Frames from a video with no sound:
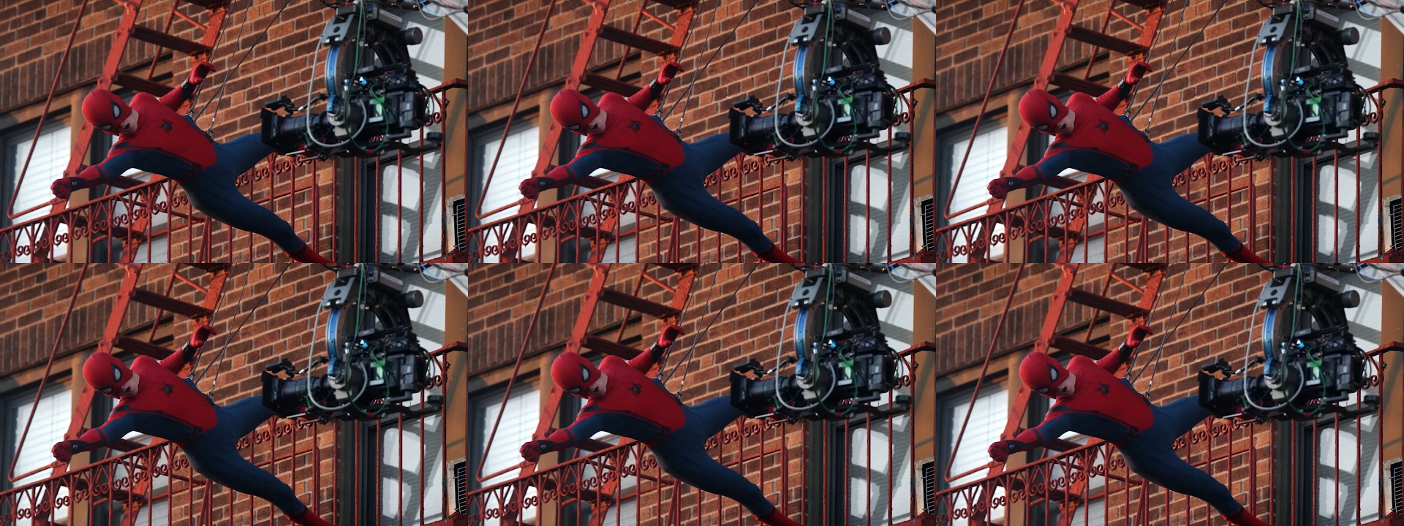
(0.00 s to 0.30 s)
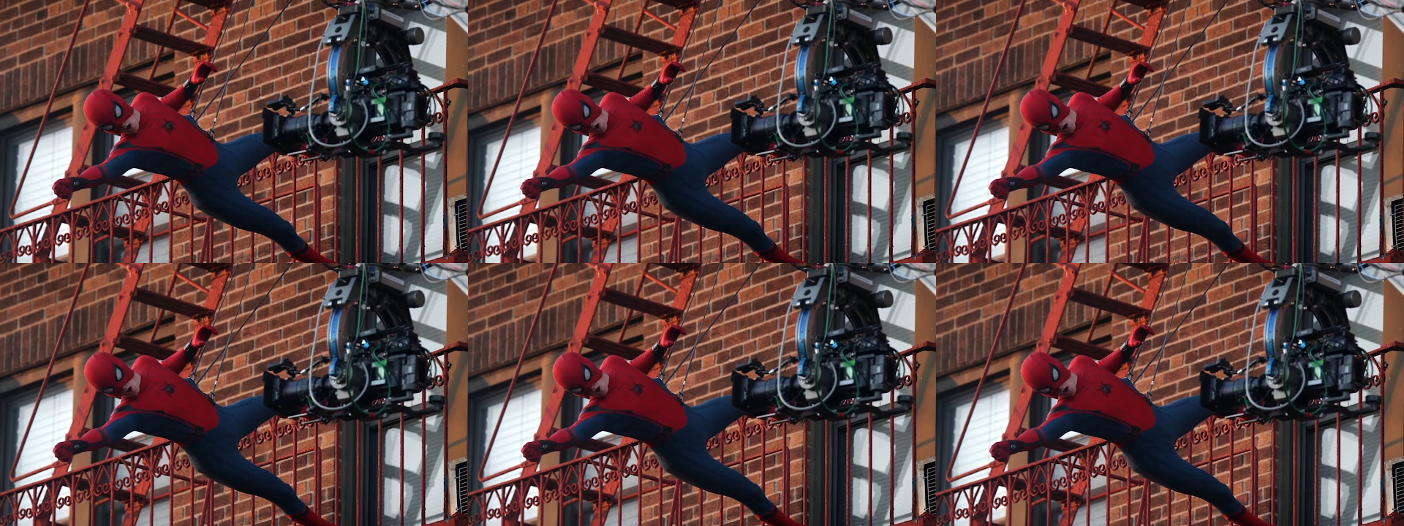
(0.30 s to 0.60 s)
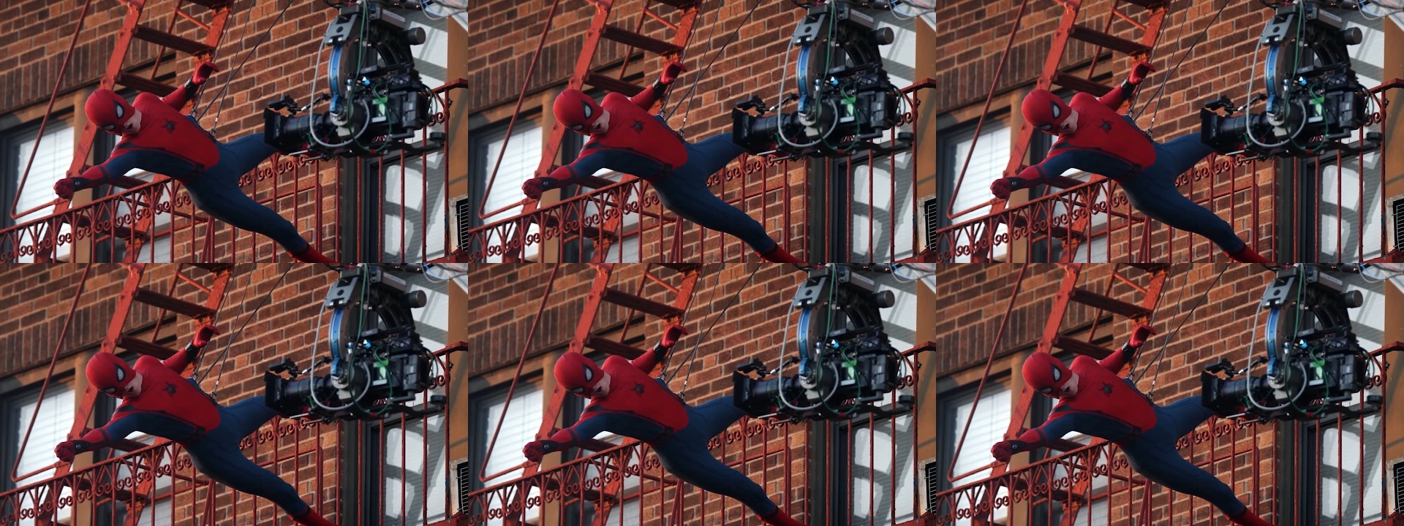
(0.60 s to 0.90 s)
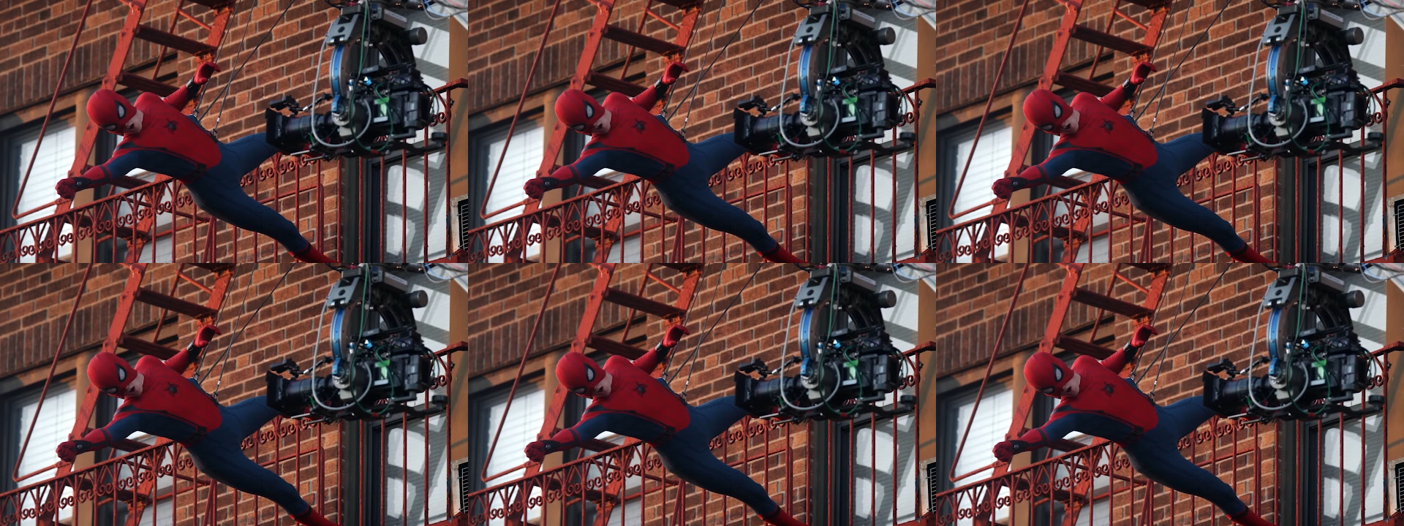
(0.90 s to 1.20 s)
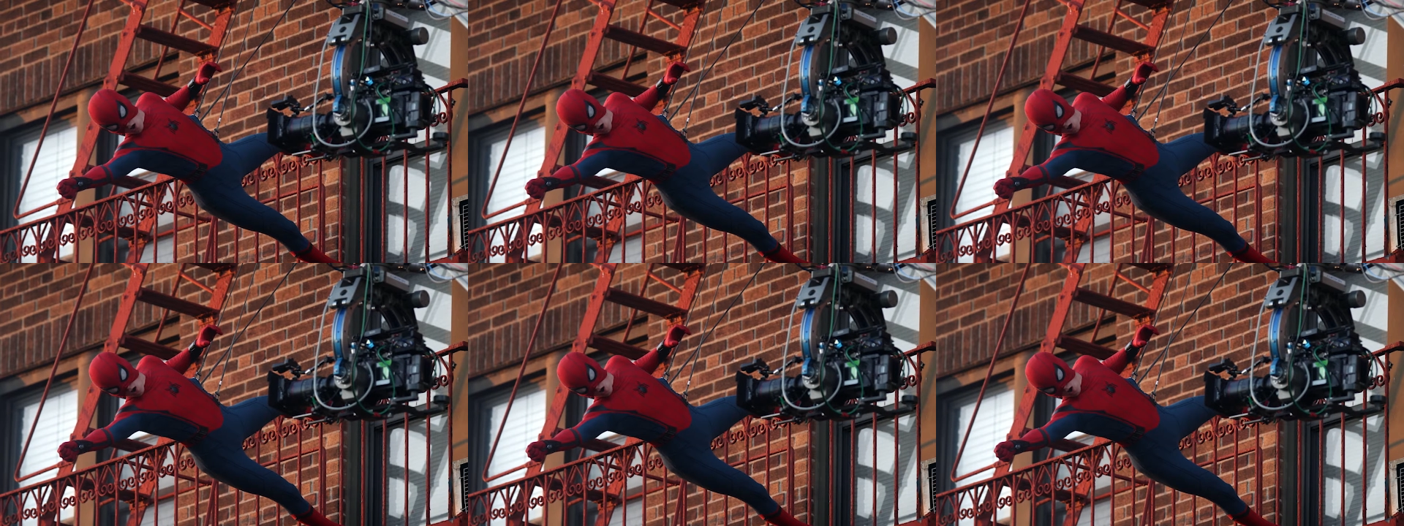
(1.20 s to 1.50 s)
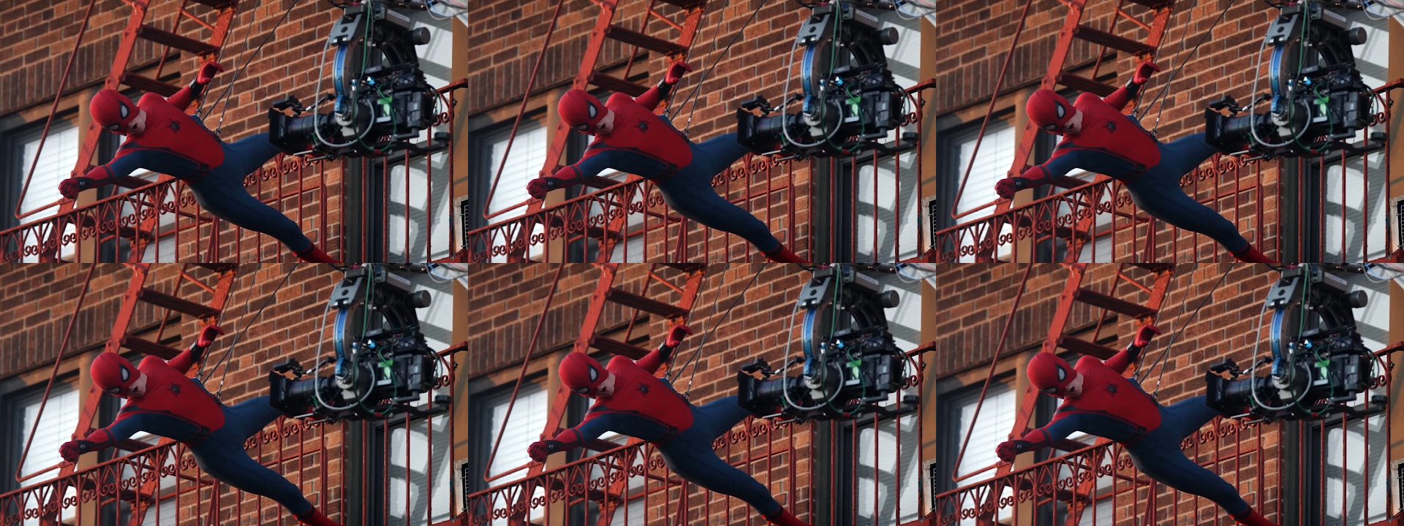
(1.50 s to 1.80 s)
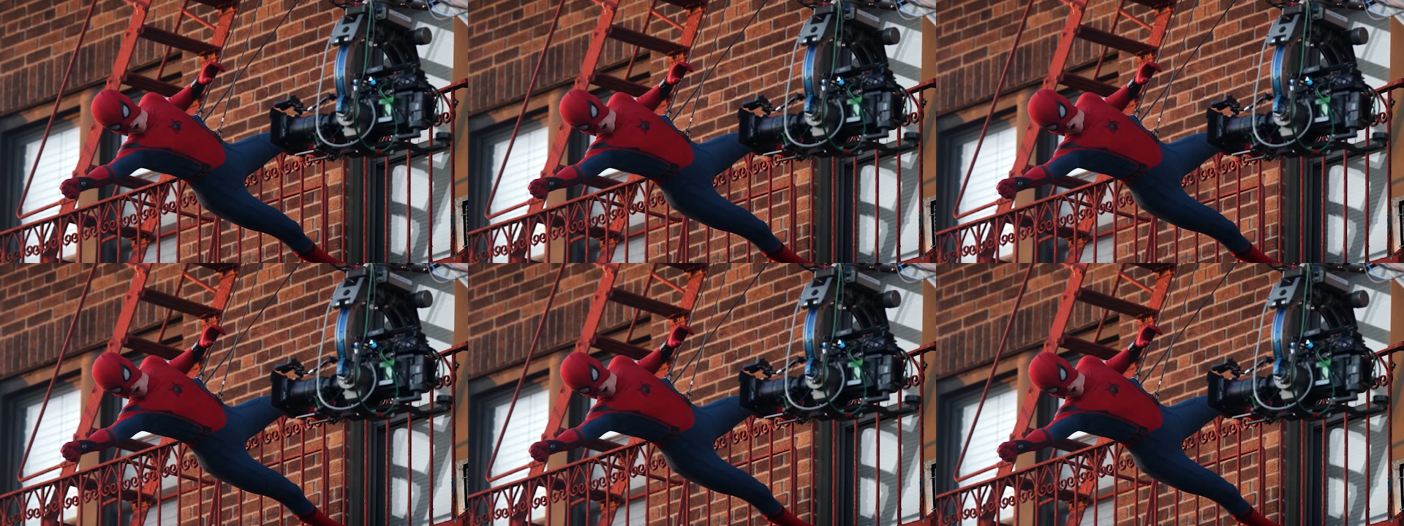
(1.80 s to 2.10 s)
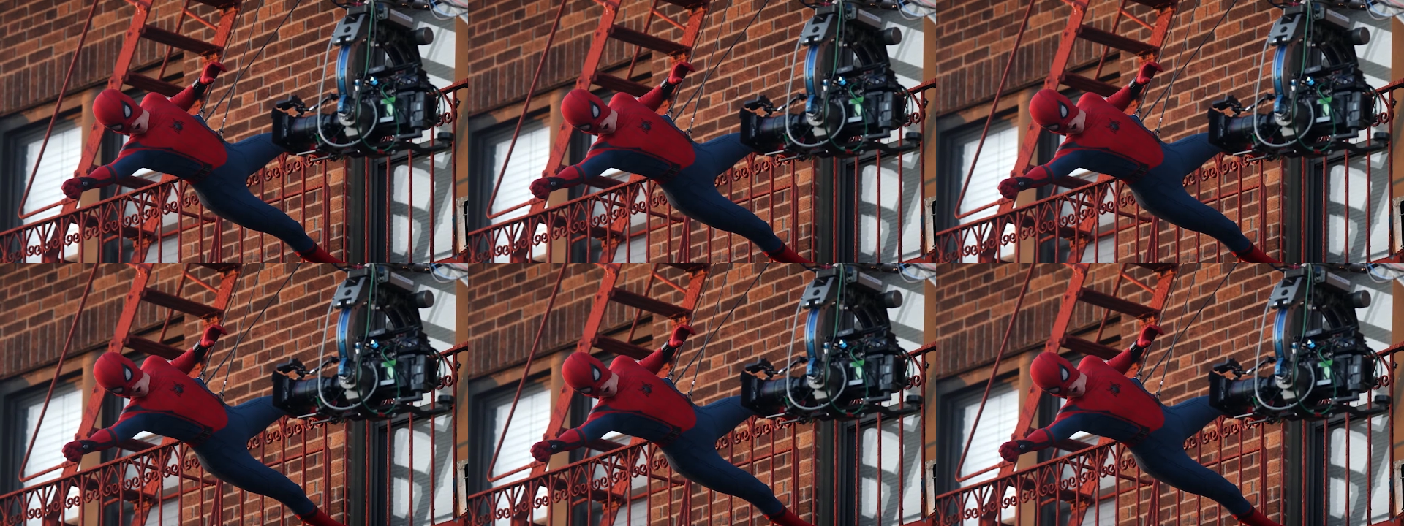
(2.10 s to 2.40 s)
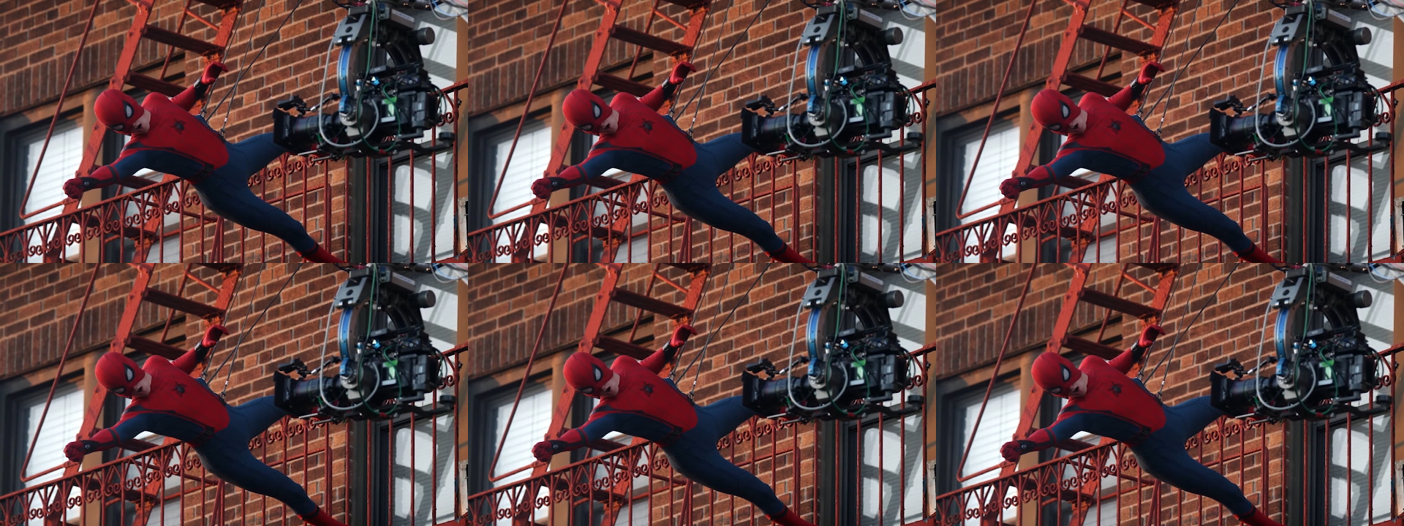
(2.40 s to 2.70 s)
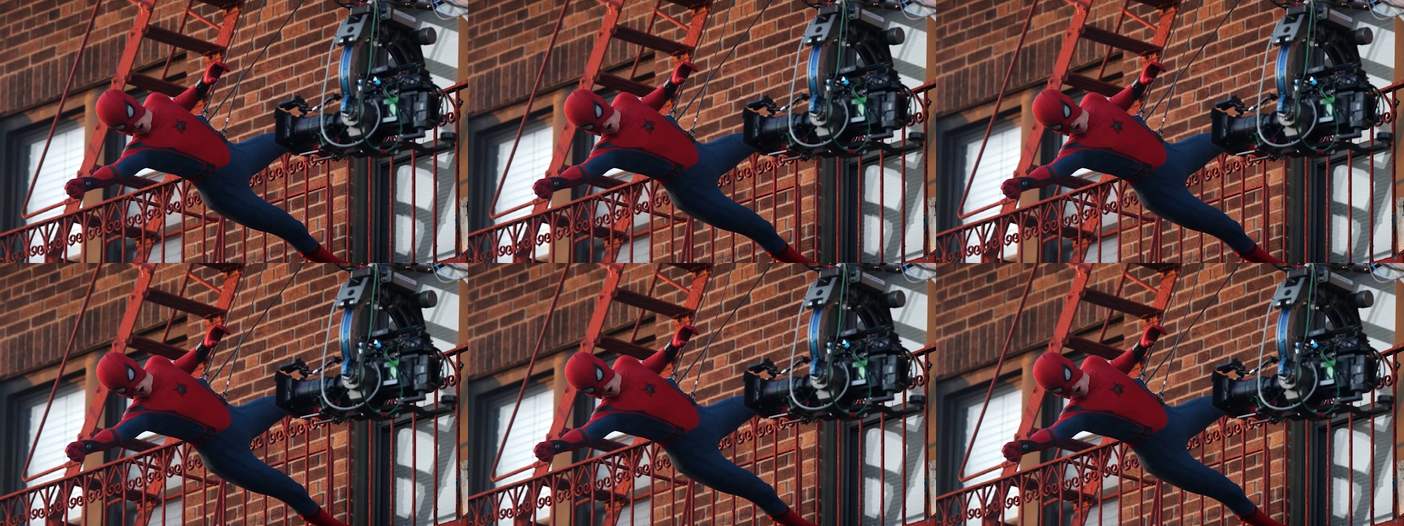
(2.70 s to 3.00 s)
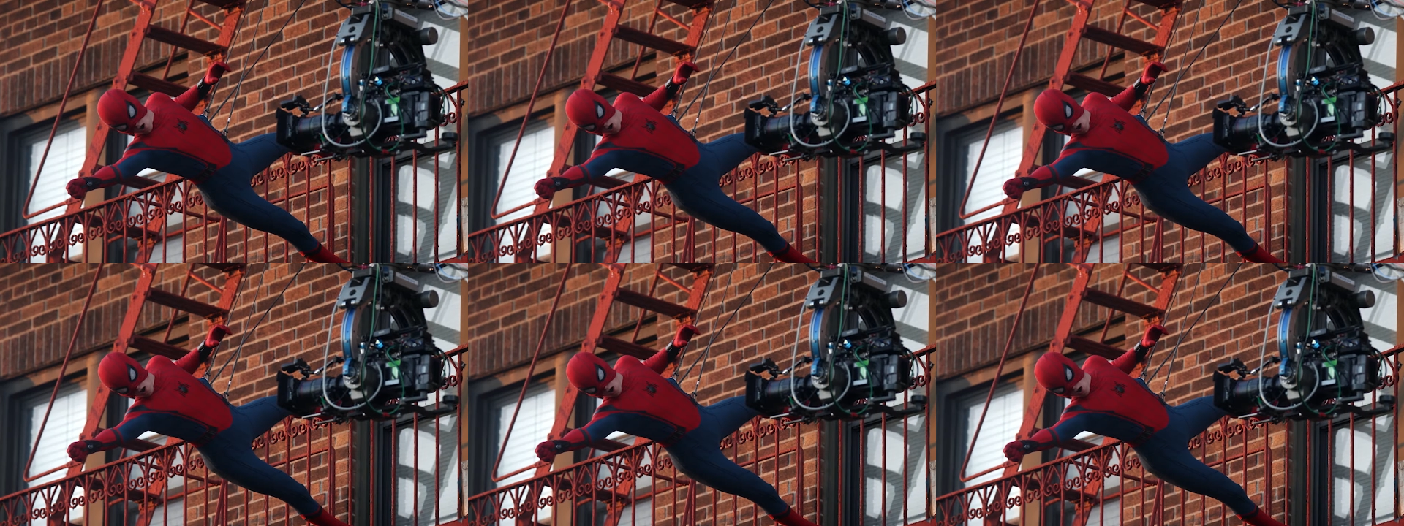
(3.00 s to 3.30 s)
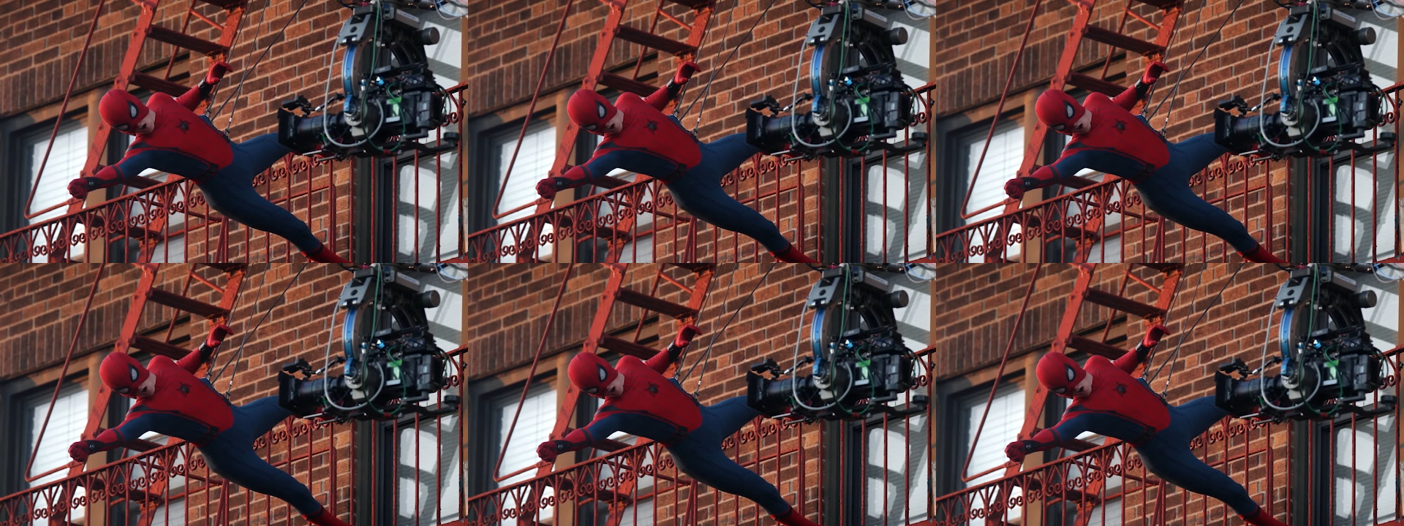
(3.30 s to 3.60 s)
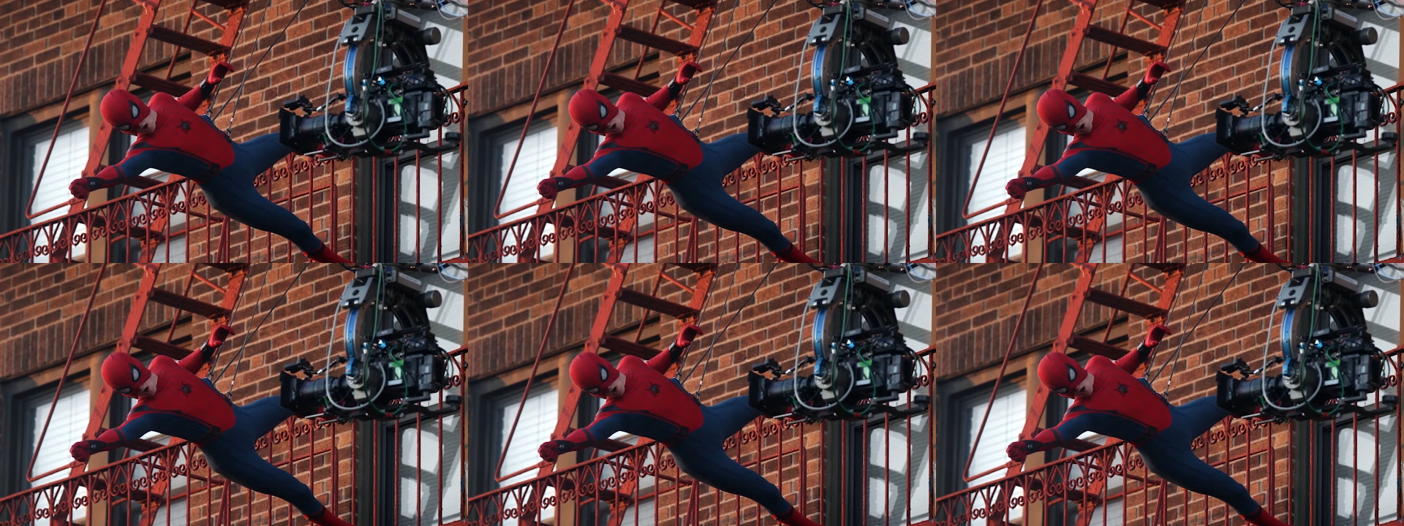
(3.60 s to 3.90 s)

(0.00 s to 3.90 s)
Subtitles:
(no speaker visible)